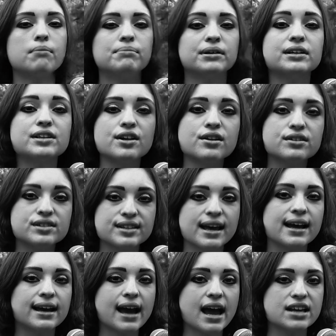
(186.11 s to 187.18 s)
But it is
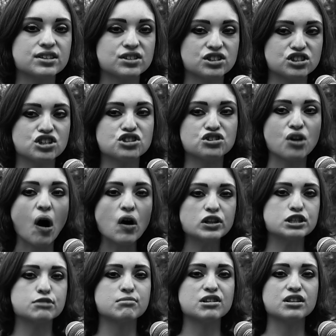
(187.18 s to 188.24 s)
that guy's decision
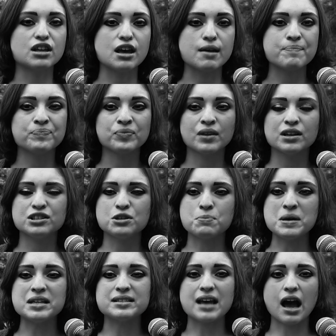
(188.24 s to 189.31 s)
ultimately to
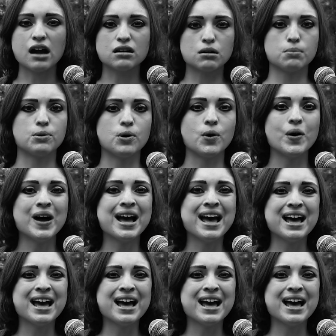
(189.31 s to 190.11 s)
be terrible,